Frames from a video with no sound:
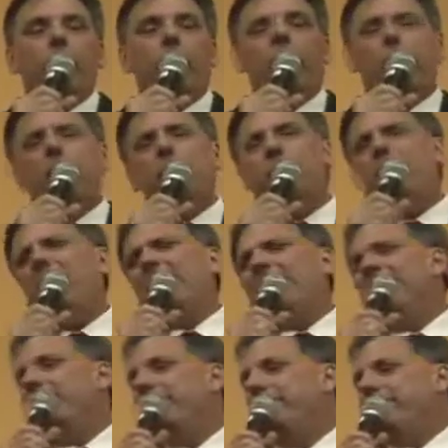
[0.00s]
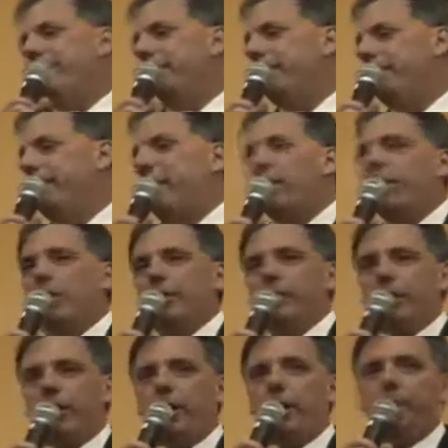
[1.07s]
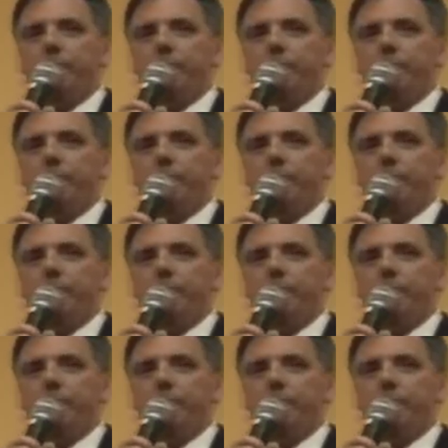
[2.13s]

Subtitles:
about 8 months ago,